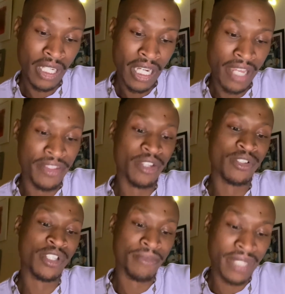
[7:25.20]
And then you
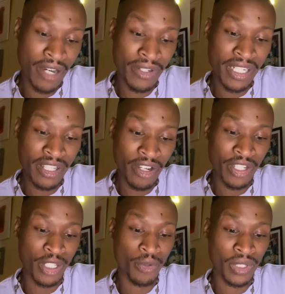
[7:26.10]
jump down in there
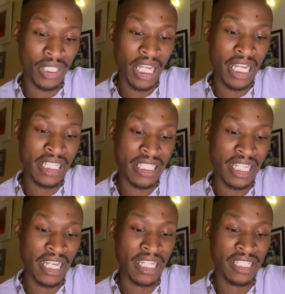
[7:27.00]
and you realize
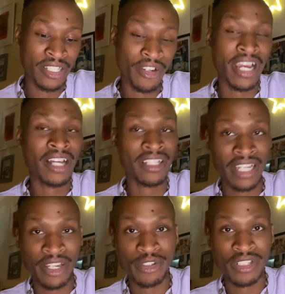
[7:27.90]
that there are
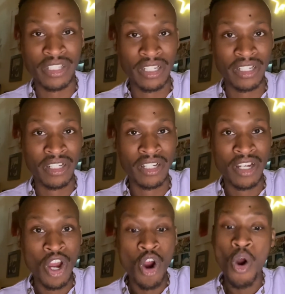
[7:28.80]
alligators in there.
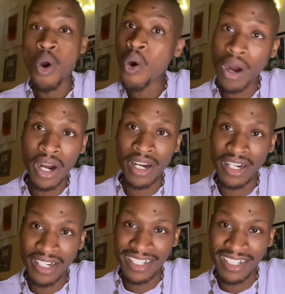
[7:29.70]
Or